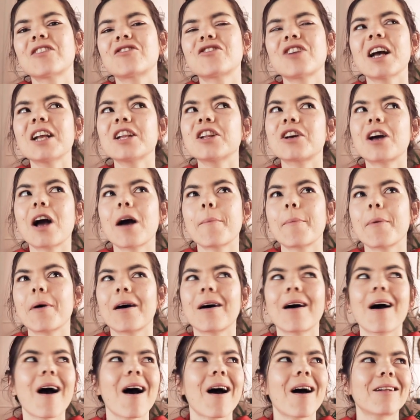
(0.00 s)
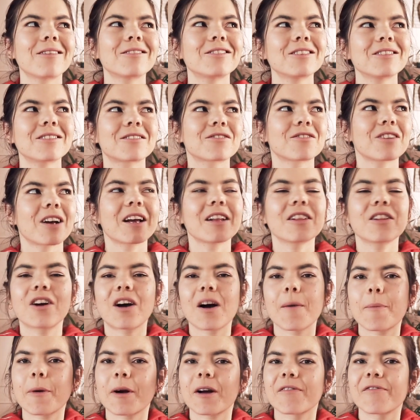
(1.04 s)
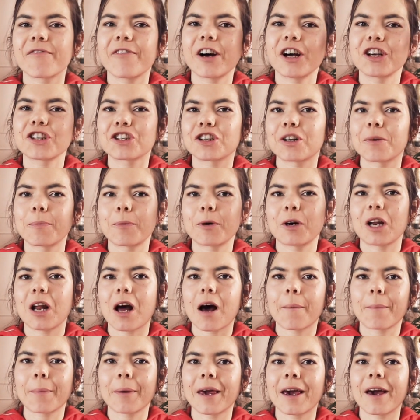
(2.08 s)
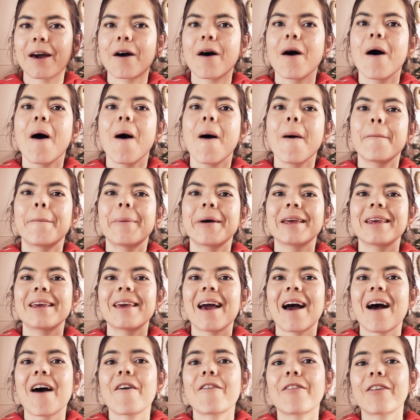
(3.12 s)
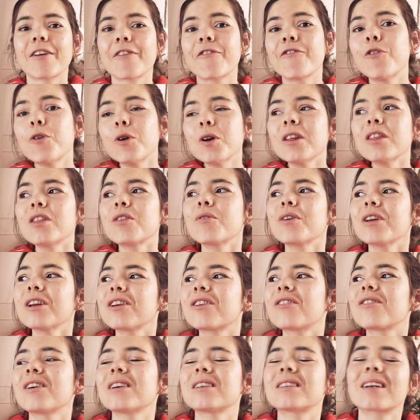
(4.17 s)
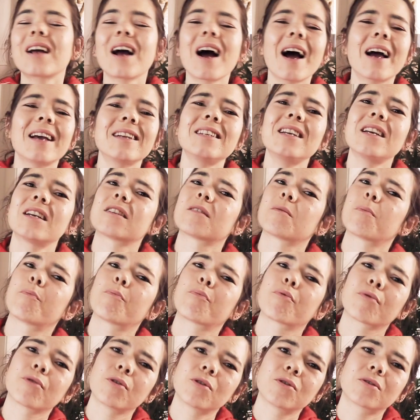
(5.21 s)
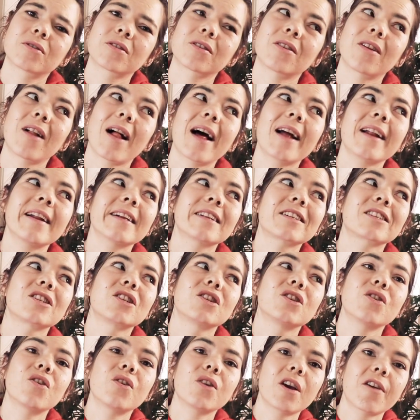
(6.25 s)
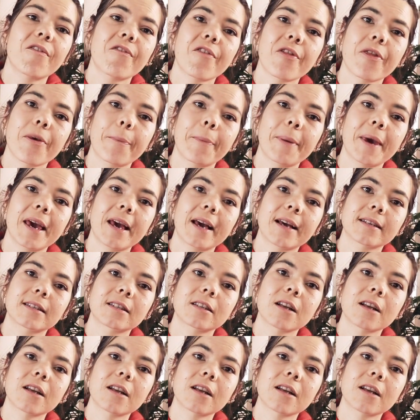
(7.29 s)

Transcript: will try and look up i'll just try and look up a conversion and put it up here but yeah like 43 degrees guys it's brutal and it's not even the peak of